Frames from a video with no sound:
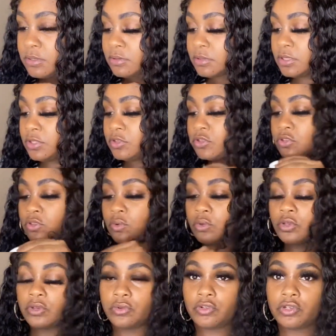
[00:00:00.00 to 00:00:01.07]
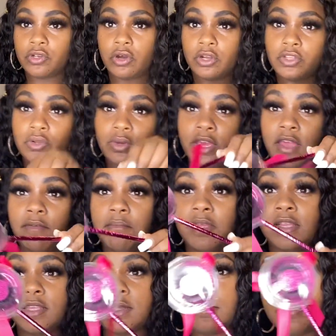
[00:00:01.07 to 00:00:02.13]
These are so cute. She also gave me
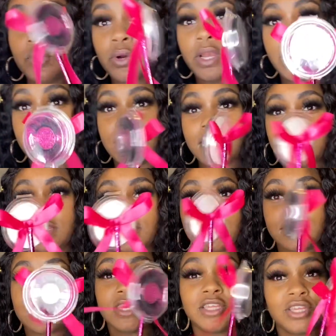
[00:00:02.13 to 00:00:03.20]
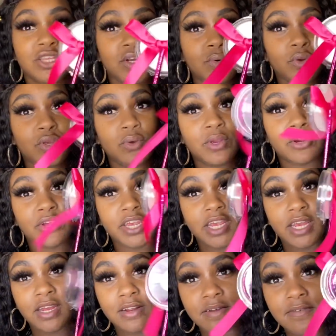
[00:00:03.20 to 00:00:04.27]
some more. Like, look at this. This is so cute and
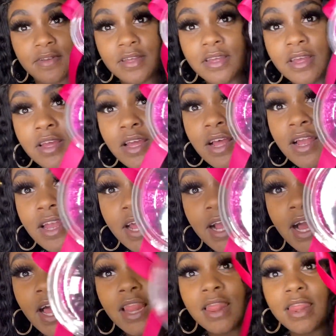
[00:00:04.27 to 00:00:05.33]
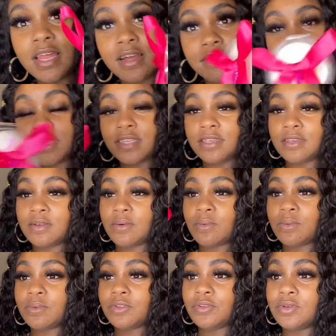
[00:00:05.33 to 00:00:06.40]
creative. Like, I love seeing
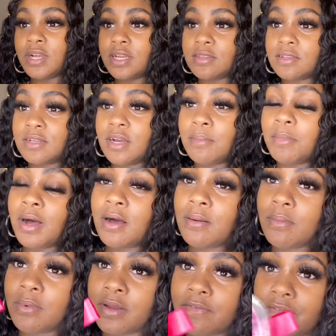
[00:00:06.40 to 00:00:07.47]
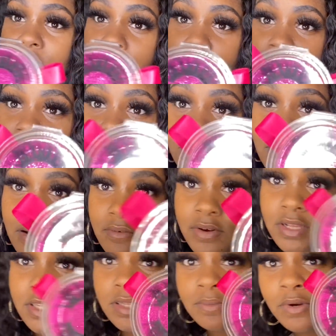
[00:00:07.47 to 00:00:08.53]
what you guys come up with. Like, y'all
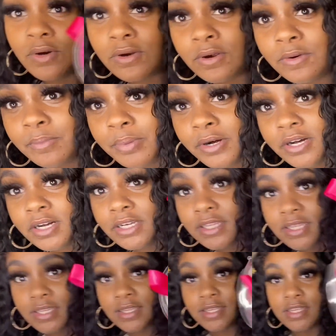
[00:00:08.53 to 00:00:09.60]
really some girl bosses.